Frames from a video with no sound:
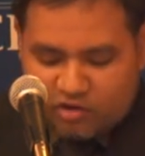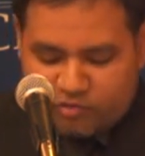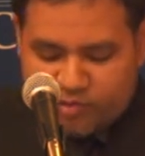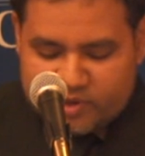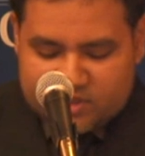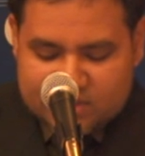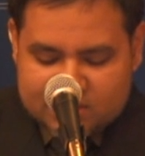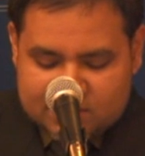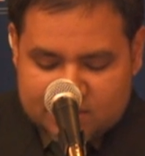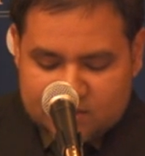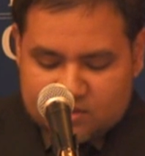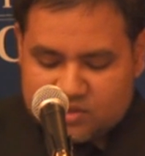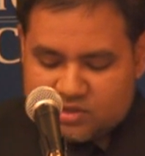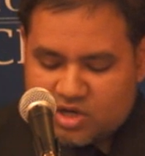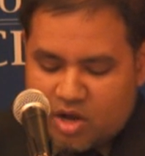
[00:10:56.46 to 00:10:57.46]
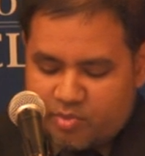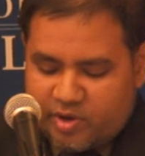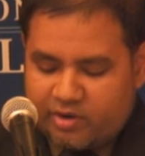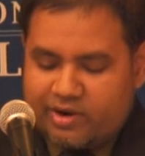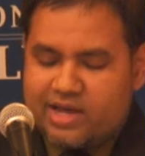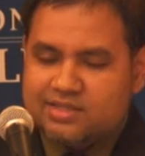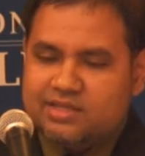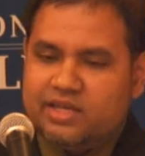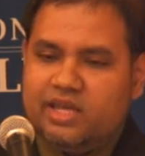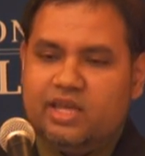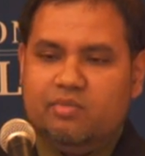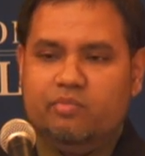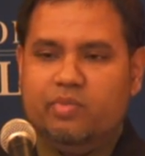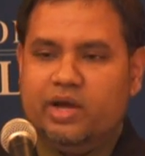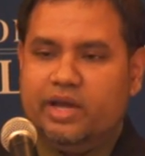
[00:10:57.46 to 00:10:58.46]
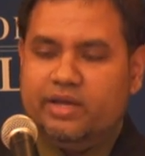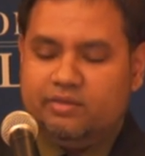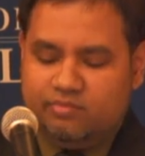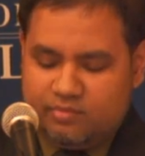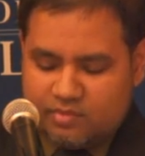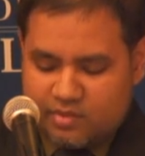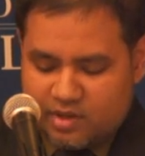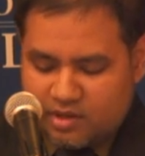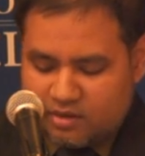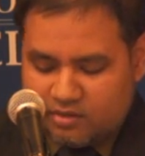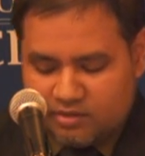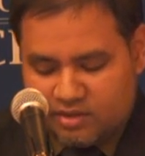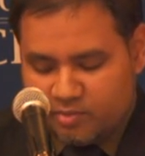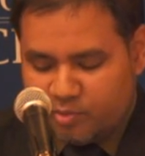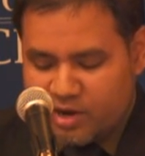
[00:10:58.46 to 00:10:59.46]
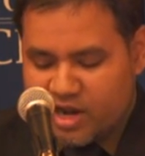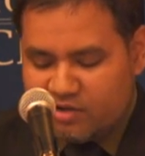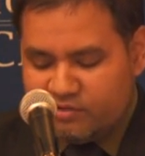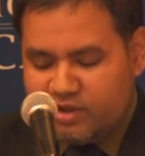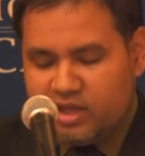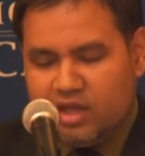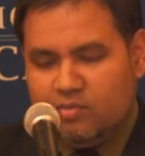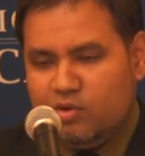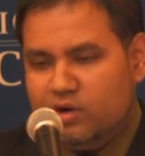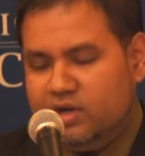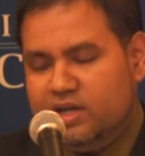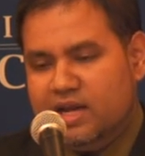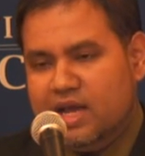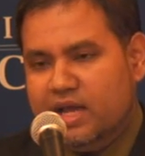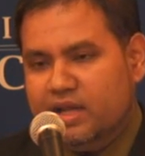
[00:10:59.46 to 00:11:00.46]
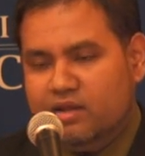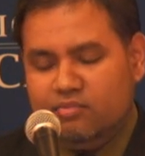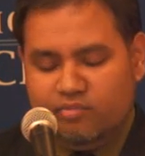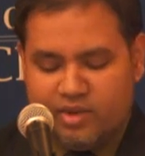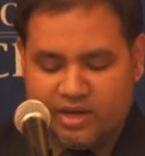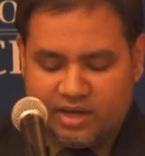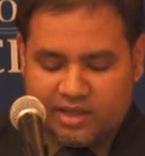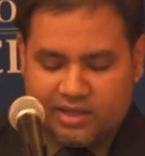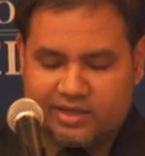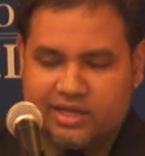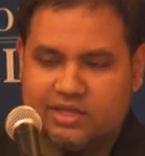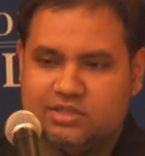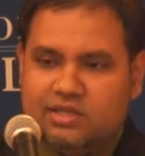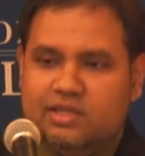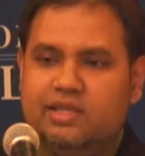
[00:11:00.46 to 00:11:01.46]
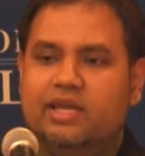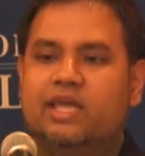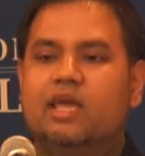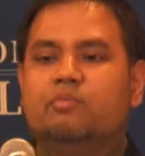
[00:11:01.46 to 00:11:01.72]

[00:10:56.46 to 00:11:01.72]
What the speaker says: Government just didn't stop harassing him by depriving him or denying medical attention.